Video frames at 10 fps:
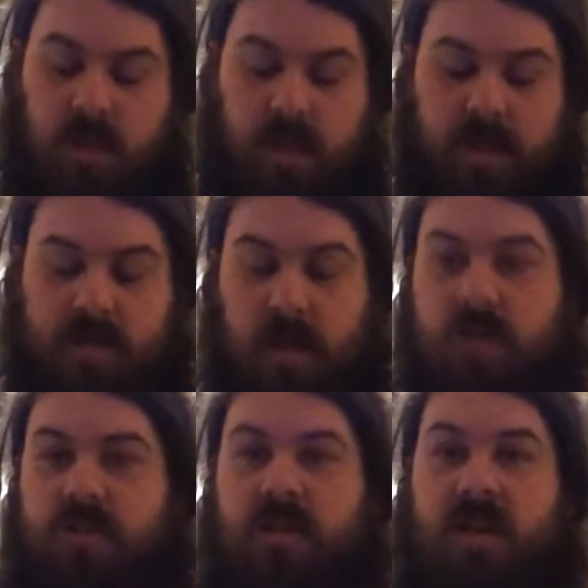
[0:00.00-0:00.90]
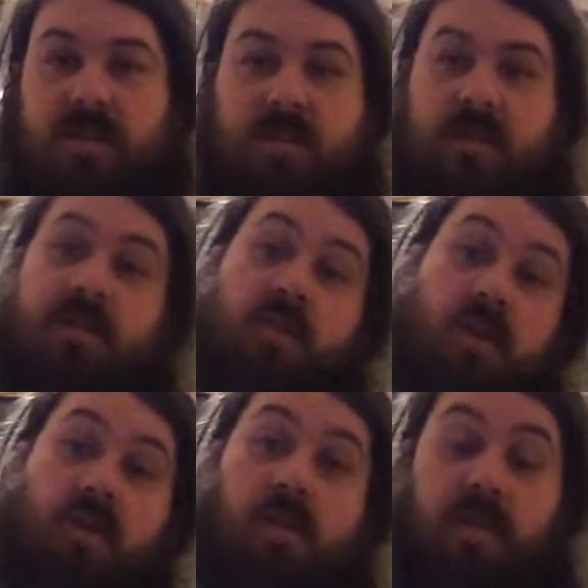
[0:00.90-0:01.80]
get in touch. As if you
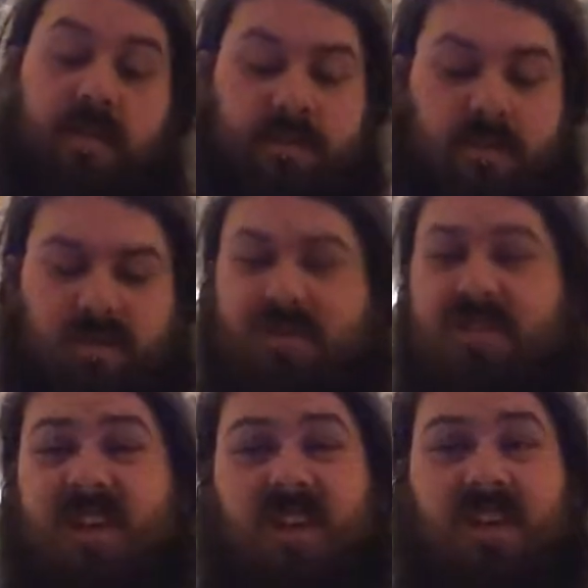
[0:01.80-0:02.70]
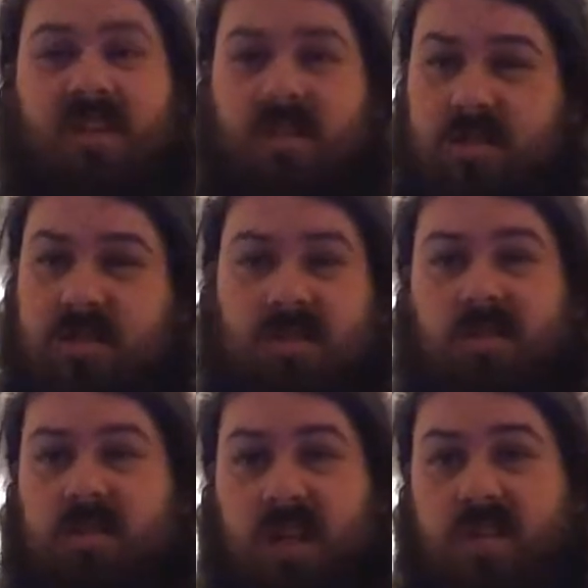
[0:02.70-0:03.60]
look on the other videos, you'll see
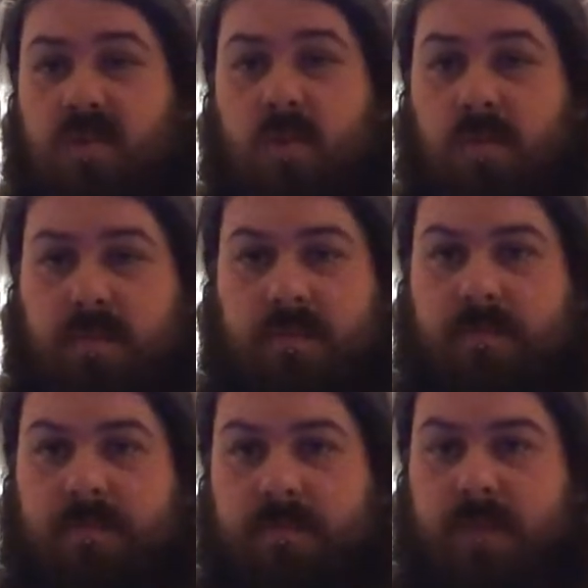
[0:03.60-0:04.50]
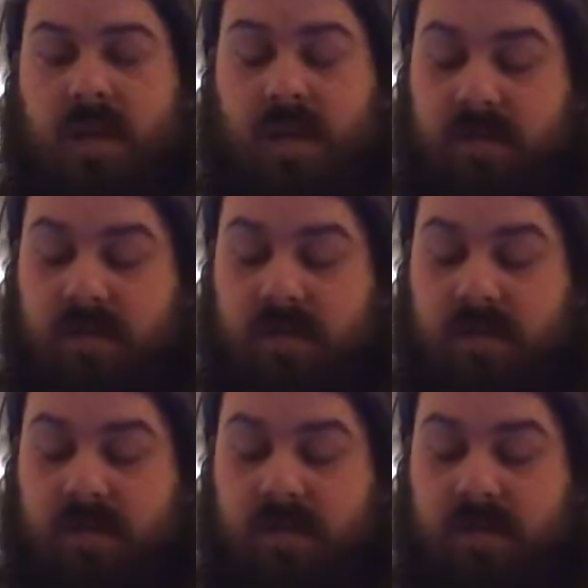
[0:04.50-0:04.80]
it's all bloody